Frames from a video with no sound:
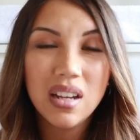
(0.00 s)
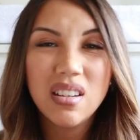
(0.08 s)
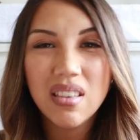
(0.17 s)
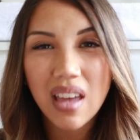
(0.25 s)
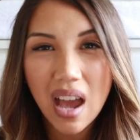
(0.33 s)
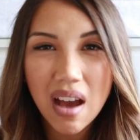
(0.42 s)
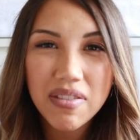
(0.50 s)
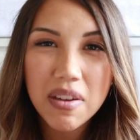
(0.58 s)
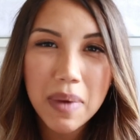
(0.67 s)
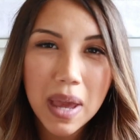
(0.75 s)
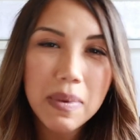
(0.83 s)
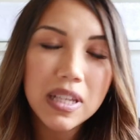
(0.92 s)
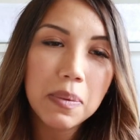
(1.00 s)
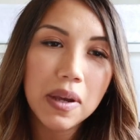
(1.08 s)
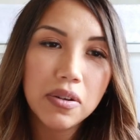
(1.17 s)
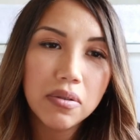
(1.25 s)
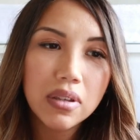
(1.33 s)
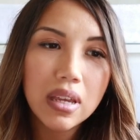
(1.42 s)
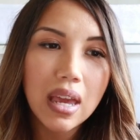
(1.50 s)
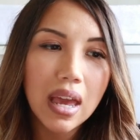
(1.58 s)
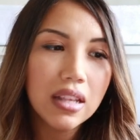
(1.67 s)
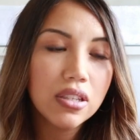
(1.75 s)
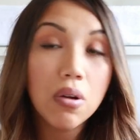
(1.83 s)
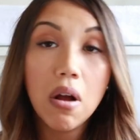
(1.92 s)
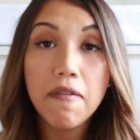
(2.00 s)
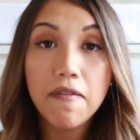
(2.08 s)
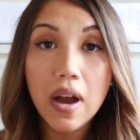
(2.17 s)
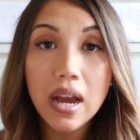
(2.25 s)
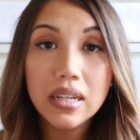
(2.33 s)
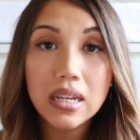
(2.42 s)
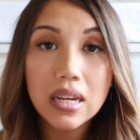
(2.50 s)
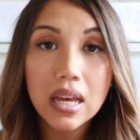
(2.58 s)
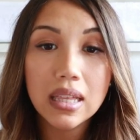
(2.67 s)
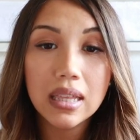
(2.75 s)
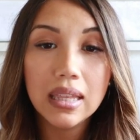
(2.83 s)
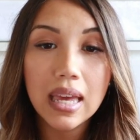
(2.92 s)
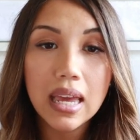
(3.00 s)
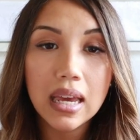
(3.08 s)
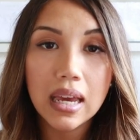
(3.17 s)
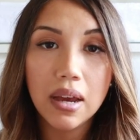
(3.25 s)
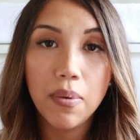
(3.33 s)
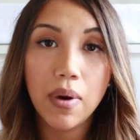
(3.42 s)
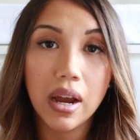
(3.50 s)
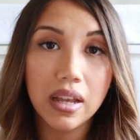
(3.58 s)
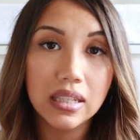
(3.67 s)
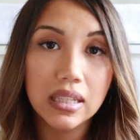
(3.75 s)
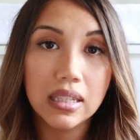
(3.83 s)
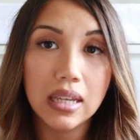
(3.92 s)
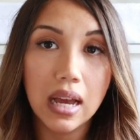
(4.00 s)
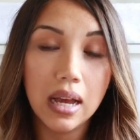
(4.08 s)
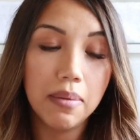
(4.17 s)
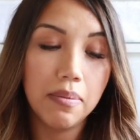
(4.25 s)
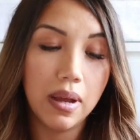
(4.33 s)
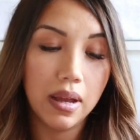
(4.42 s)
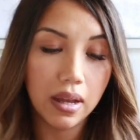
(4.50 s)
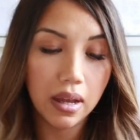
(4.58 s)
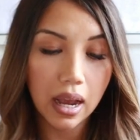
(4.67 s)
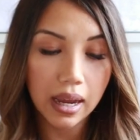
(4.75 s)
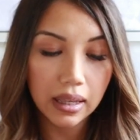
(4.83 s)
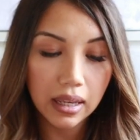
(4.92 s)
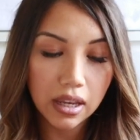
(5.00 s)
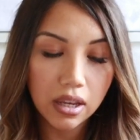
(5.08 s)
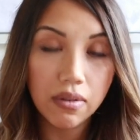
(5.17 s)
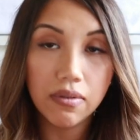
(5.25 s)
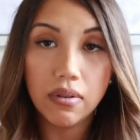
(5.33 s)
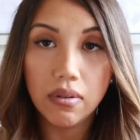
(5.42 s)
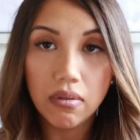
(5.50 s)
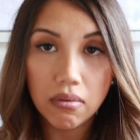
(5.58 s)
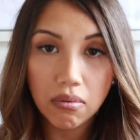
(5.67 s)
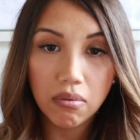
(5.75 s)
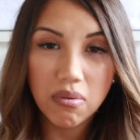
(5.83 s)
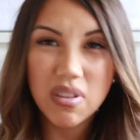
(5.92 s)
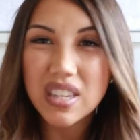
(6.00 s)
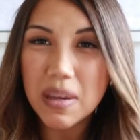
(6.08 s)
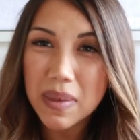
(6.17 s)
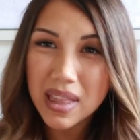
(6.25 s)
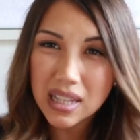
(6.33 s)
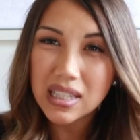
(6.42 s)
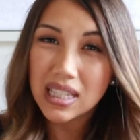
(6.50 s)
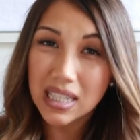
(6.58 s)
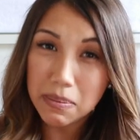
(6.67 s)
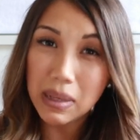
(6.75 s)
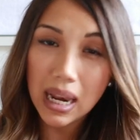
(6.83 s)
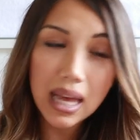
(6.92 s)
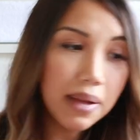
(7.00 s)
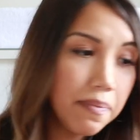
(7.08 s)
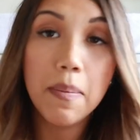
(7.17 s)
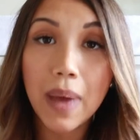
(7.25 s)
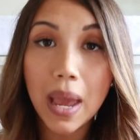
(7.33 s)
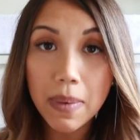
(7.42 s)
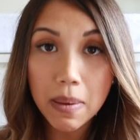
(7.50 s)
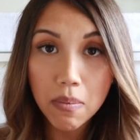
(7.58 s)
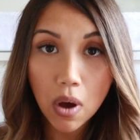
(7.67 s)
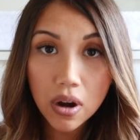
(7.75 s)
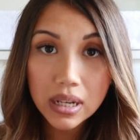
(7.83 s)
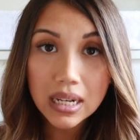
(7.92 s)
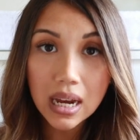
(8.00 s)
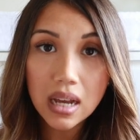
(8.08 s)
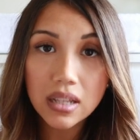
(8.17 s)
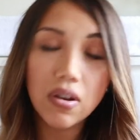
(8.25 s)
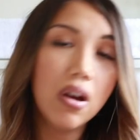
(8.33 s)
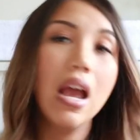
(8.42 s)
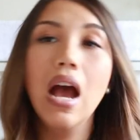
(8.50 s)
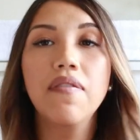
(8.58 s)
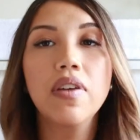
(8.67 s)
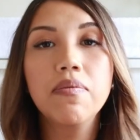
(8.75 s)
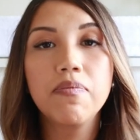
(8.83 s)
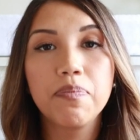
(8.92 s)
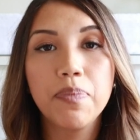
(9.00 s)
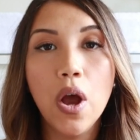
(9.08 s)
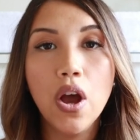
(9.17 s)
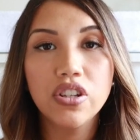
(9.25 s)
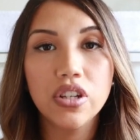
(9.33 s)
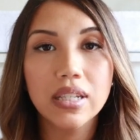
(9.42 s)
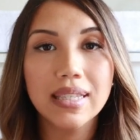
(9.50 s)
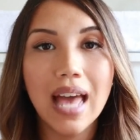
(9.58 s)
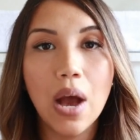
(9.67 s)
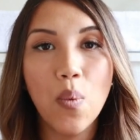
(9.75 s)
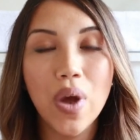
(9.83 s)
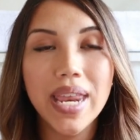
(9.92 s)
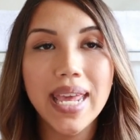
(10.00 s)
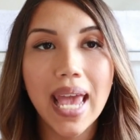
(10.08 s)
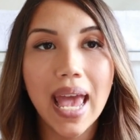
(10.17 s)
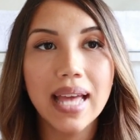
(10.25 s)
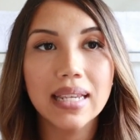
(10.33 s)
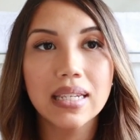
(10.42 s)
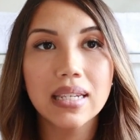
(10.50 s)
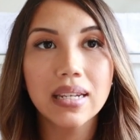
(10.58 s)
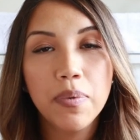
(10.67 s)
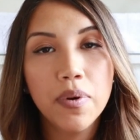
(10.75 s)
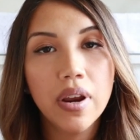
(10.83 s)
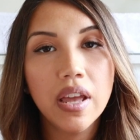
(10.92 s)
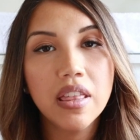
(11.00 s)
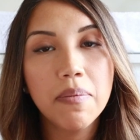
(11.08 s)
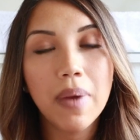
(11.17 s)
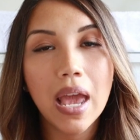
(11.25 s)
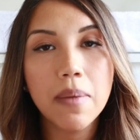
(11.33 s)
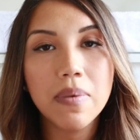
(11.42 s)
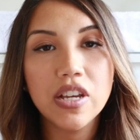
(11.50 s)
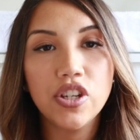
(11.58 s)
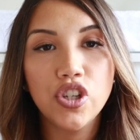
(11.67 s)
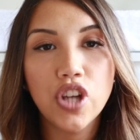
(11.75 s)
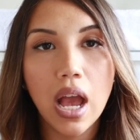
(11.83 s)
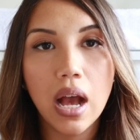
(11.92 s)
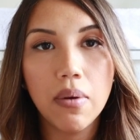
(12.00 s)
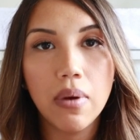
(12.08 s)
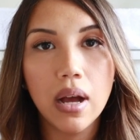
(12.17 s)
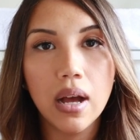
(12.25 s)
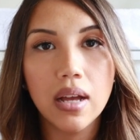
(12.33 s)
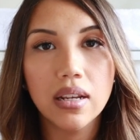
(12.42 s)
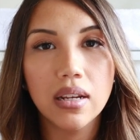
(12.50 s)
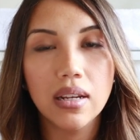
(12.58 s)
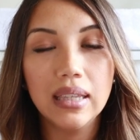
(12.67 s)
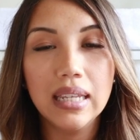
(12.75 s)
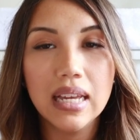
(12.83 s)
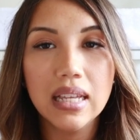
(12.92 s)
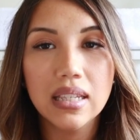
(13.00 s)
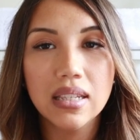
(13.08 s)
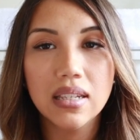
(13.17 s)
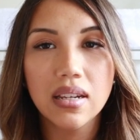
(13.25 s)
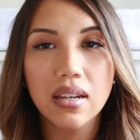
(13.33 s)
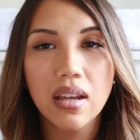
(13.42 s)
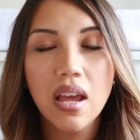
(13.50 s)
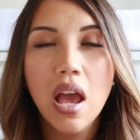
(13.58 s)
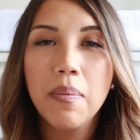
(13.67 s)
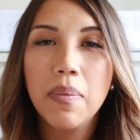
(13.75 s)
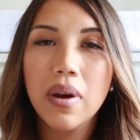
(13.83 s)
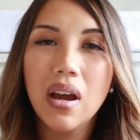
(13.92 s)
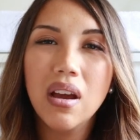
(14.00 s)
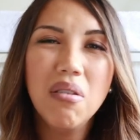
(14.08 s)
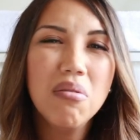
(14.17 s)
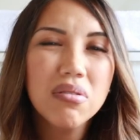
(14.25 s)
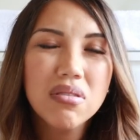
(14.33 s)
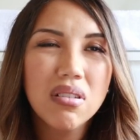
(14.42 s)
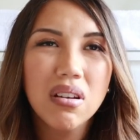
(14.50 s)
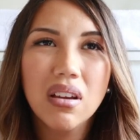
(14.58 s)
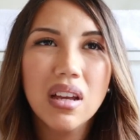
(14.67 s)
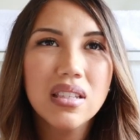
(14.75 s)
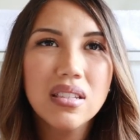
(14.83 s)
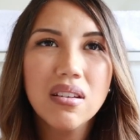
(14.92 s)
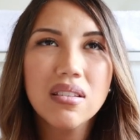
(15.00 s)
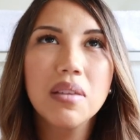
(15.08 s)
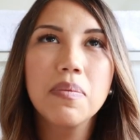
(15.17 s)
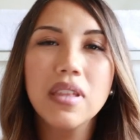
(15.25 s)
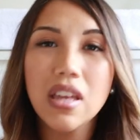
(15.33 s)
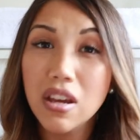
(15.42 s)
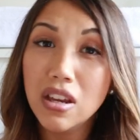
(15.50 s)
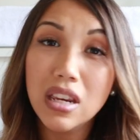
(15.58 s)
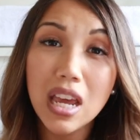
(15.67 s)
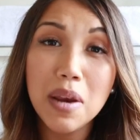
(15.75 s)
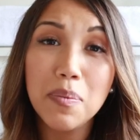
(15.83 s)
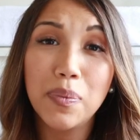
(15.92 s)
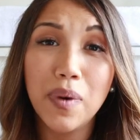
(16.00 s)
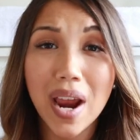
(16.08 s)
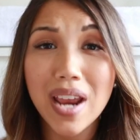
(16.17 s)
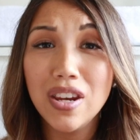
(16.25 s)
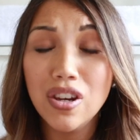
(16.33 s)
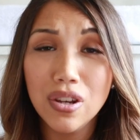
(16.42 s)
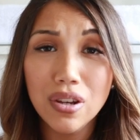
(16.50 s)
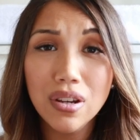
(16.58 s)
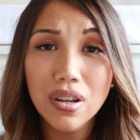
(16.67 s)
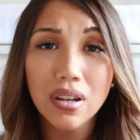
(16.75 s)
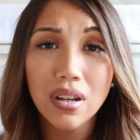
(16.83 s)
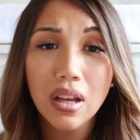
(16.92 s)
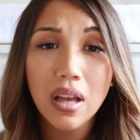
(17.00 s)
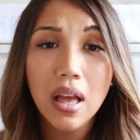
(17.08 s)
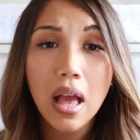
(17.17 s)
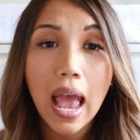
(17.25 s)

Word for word: until they have their baby specials again. So I'll find another link where I can um, I can link you with something that's similar. A baby monitor, so I haven't purchased that one yet. I put it in the baby shower list, but I also, it's not something that you need brand new.